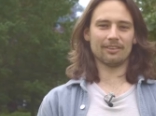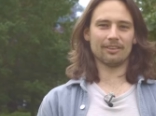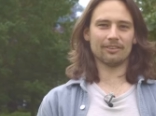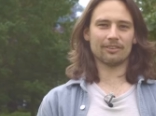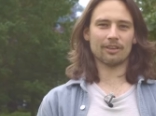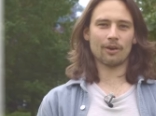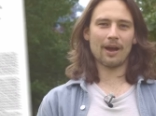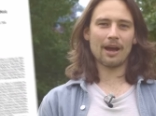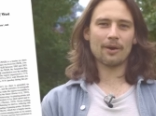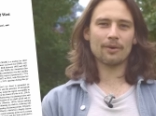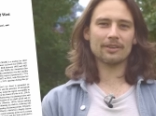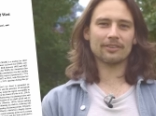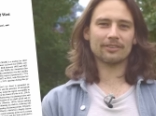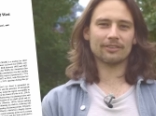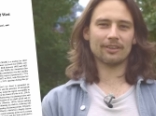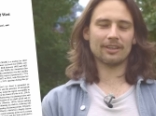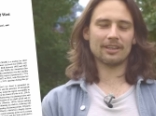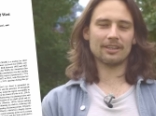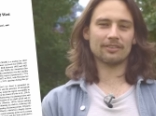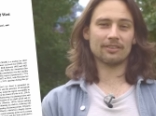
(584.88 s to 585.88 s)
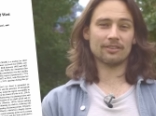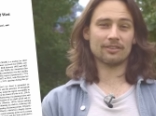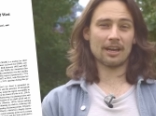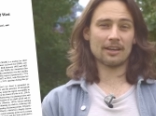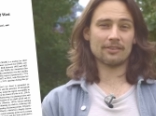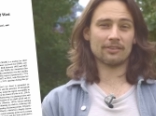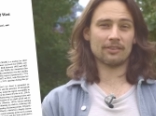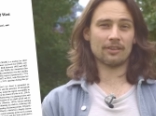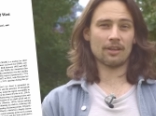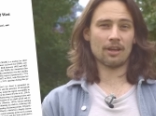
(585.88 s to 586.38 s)
So our study
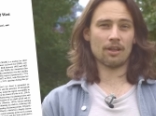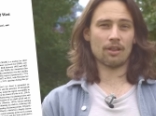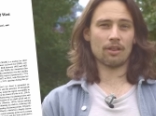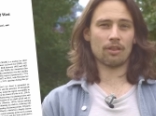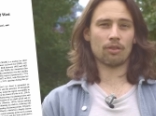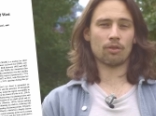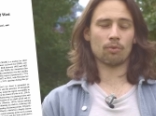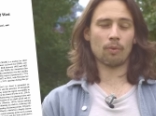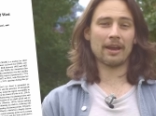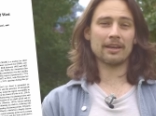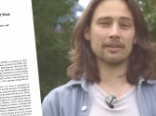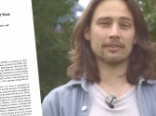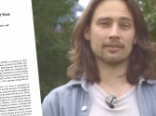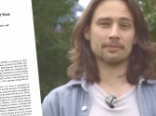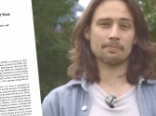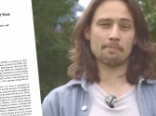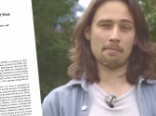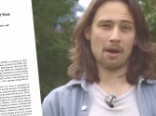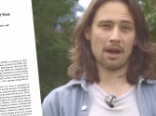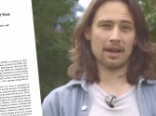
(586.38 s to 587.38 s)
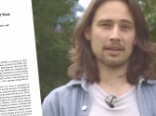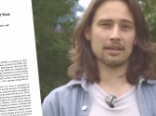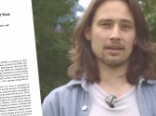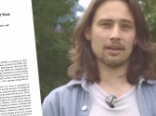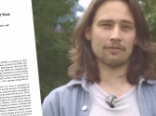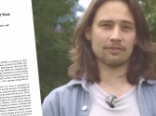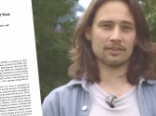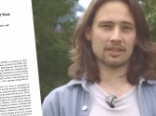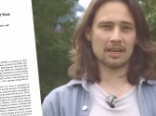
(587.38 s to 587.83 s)
suggests that Thwaites might have